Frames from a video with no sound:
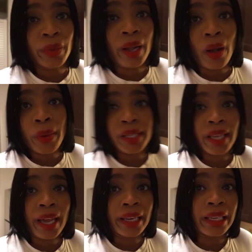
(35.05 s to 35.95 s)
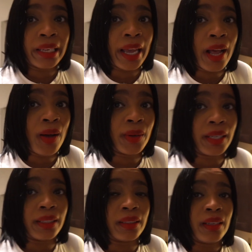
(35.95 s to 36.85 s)
we always got to eat out
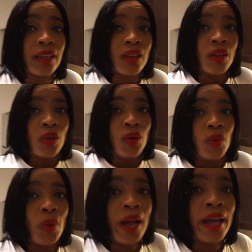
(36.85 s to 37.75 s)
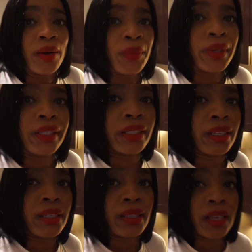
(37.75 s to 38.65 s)
and why I don't cook.